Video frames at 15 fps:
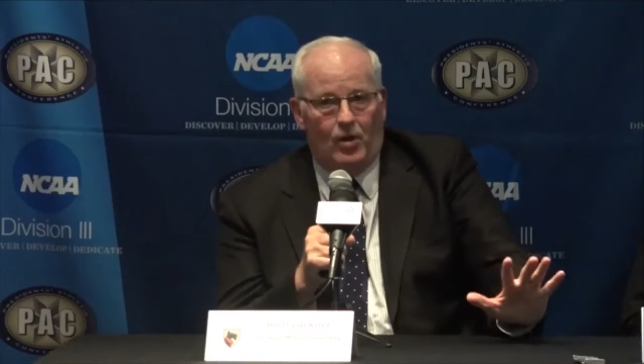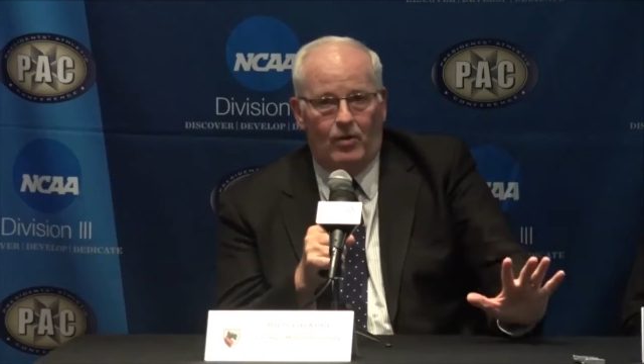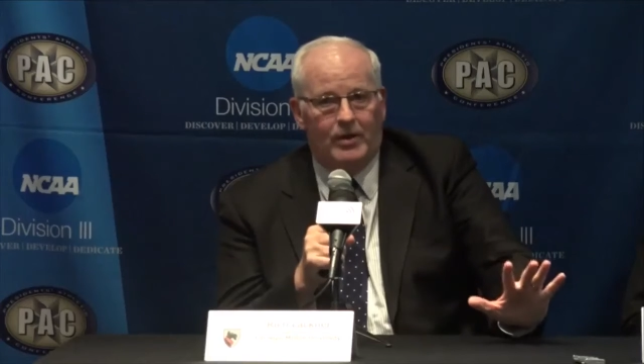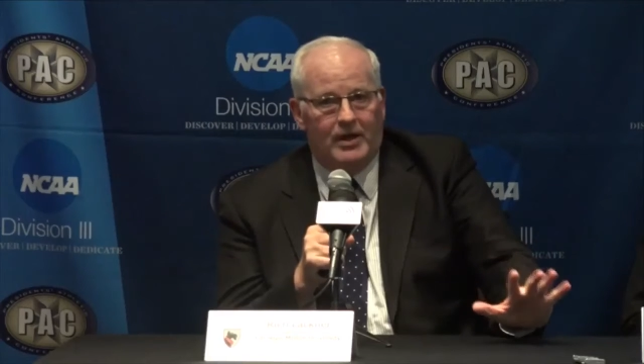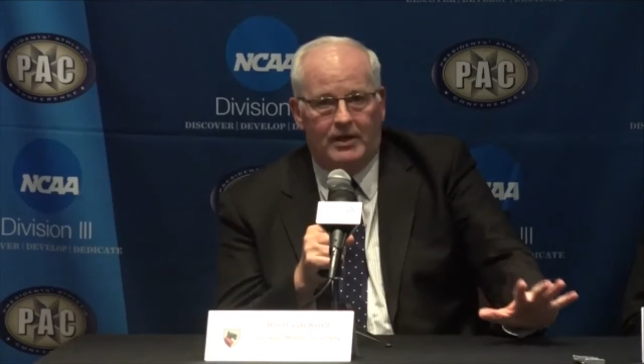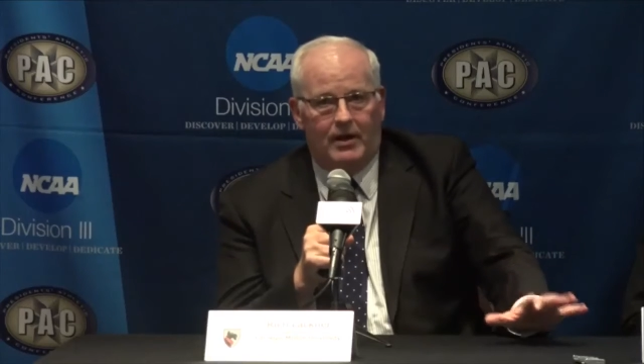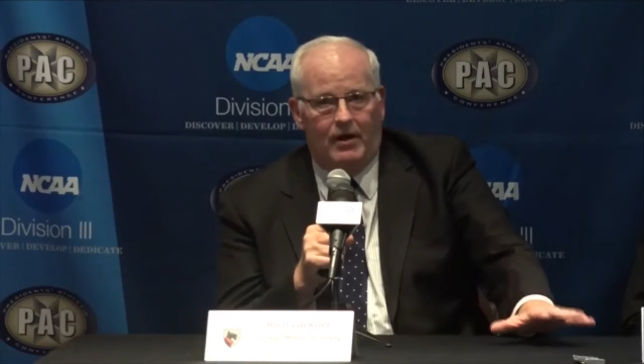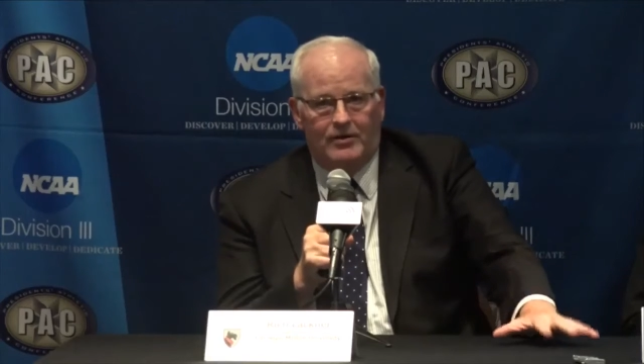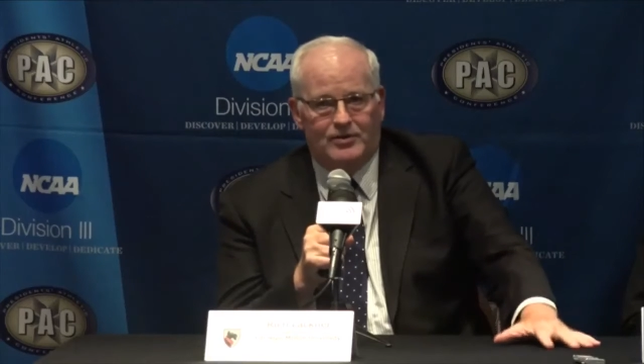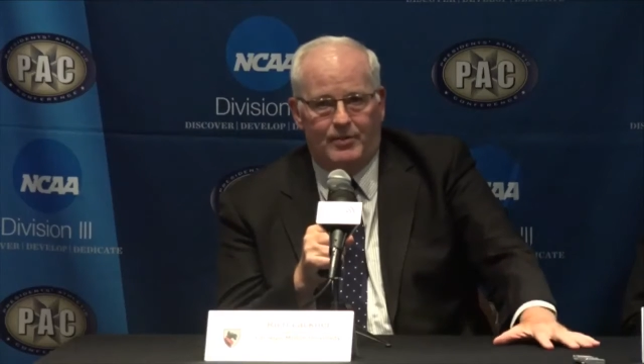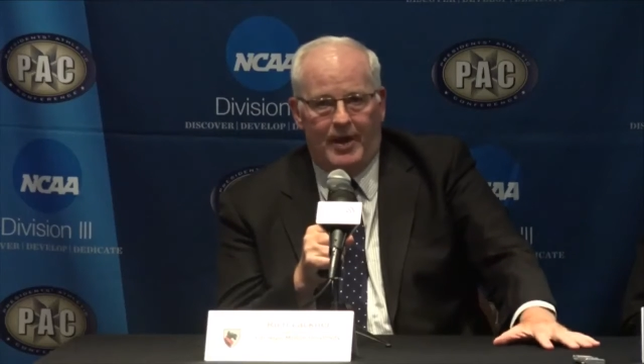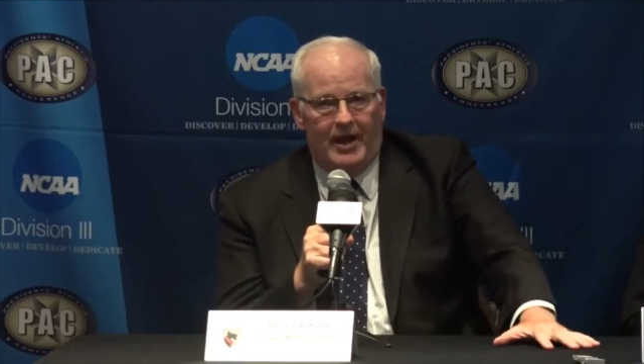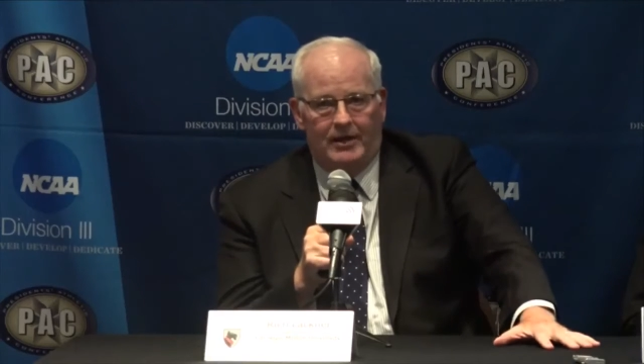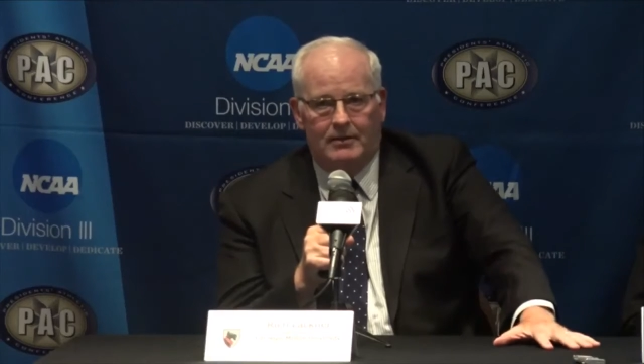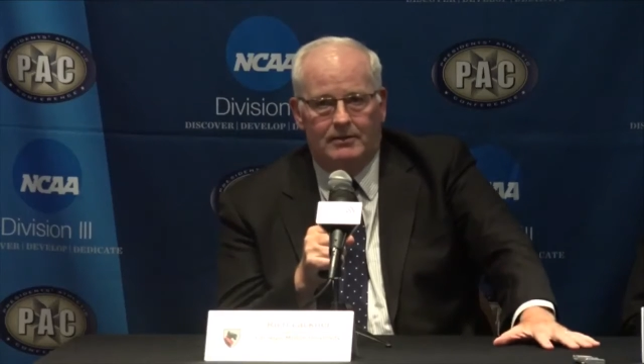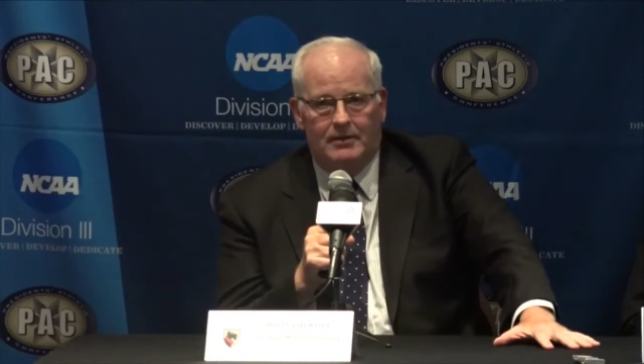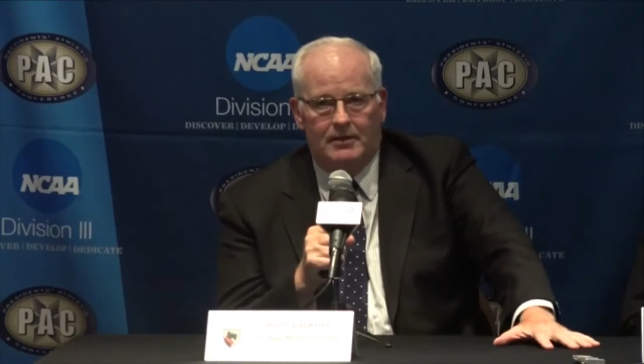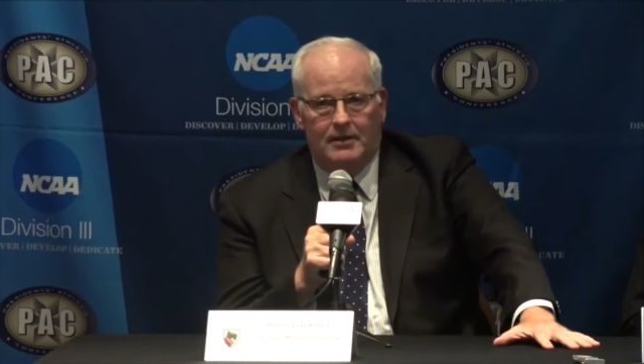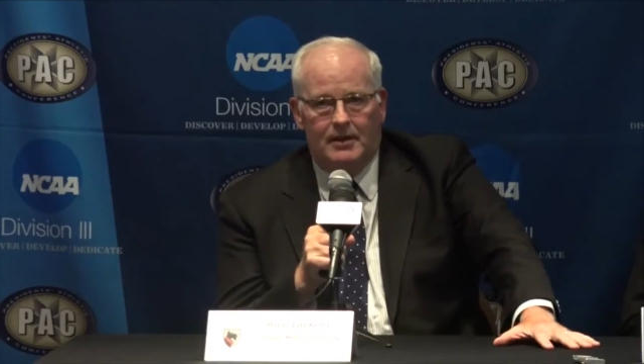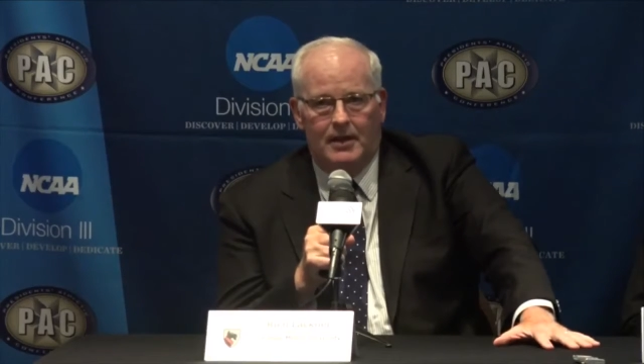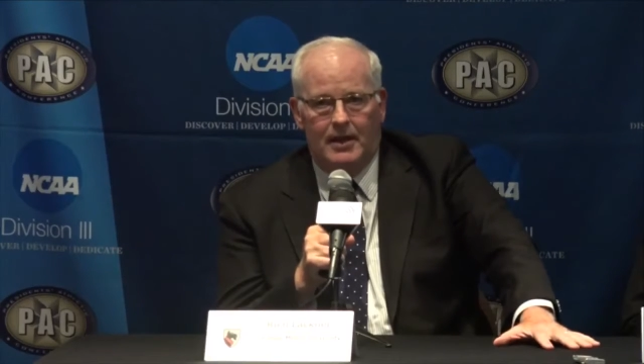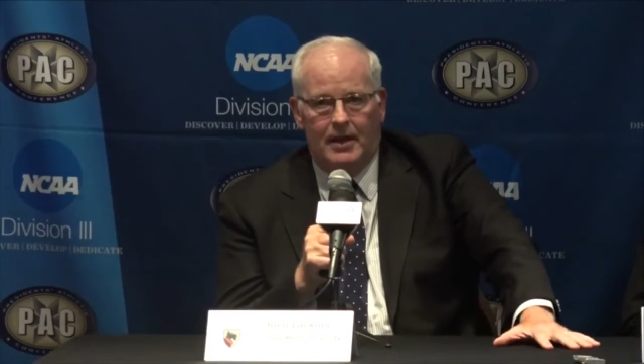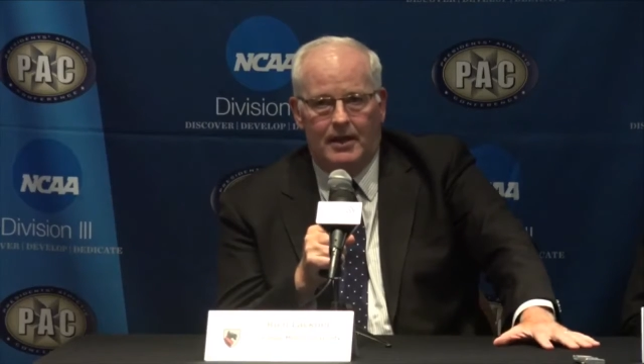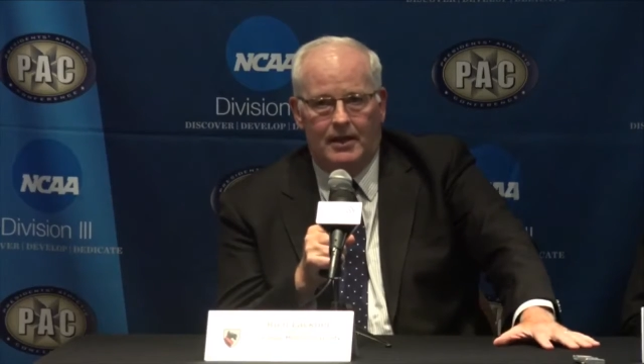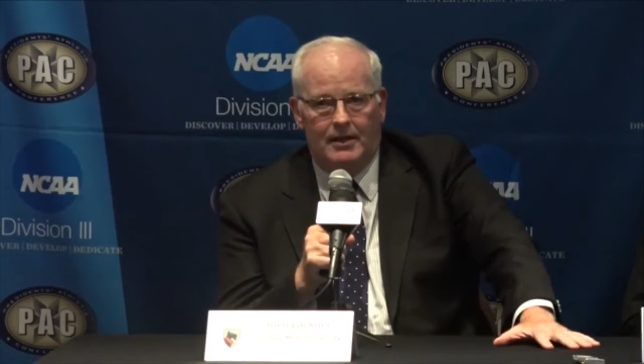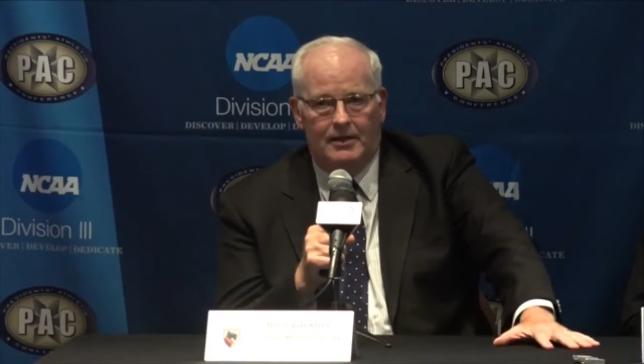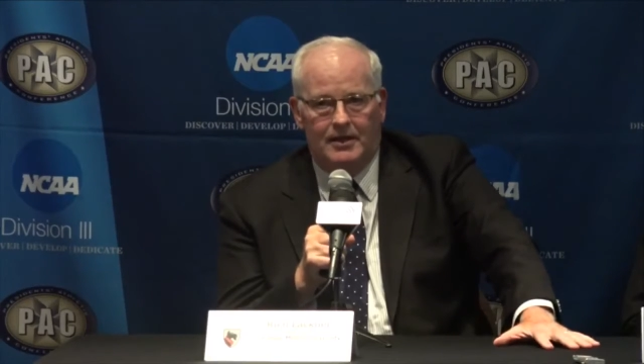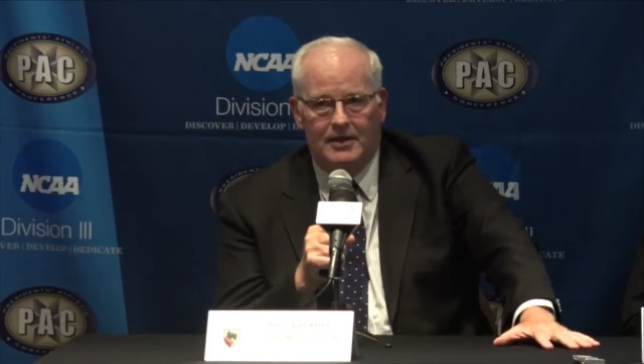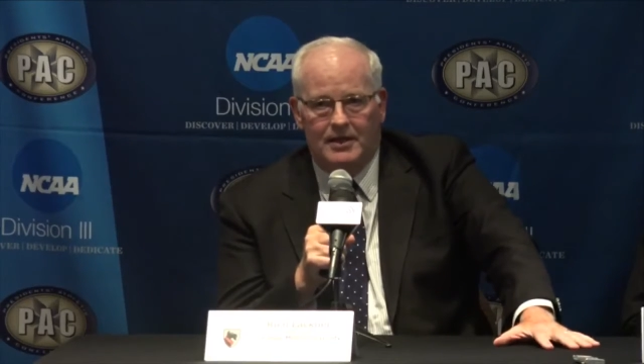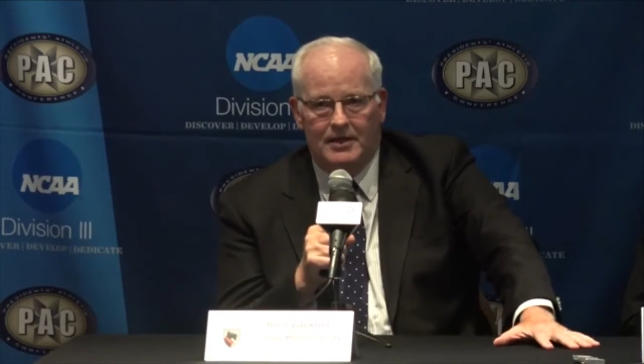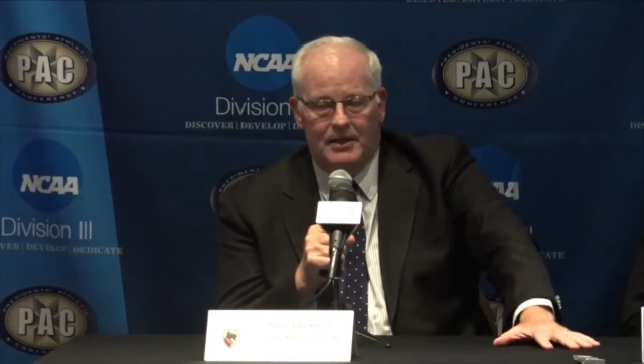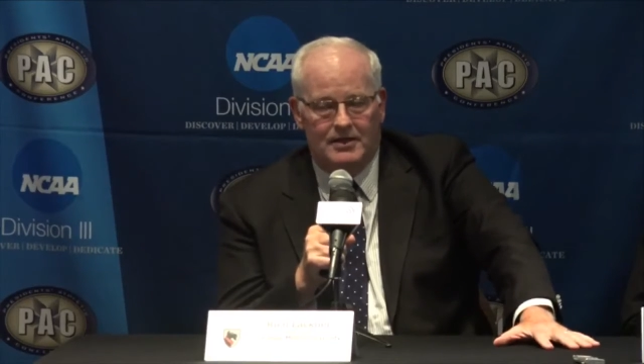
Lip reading: all he cares about. And he